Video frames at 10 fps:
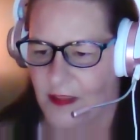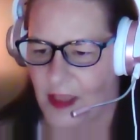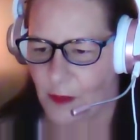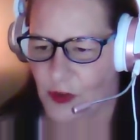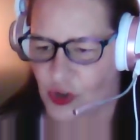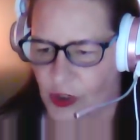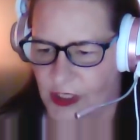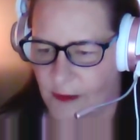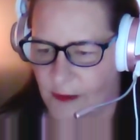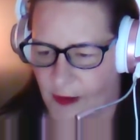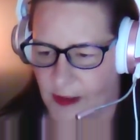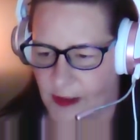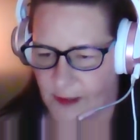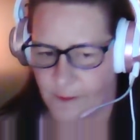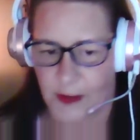They were treated very
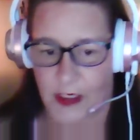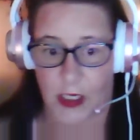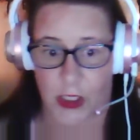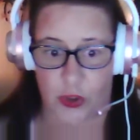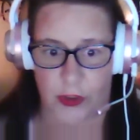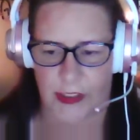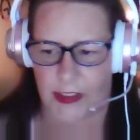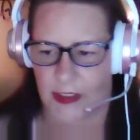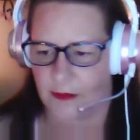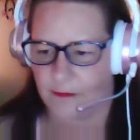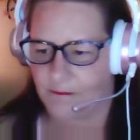different. Agree.